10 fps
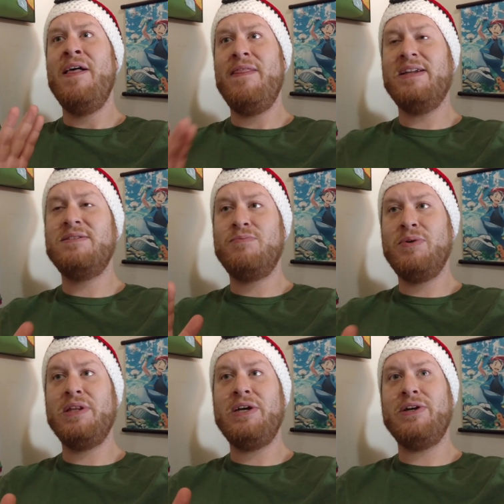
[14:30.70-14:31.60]
That's
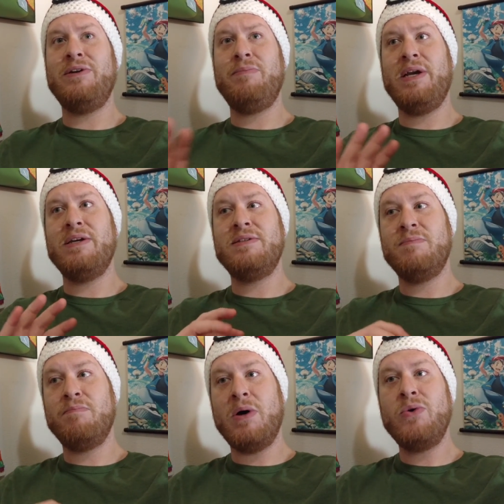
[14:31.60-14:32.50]
really good because
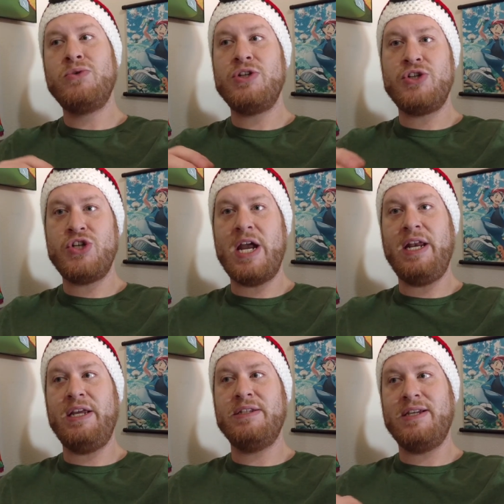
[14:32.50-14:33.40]
most shinies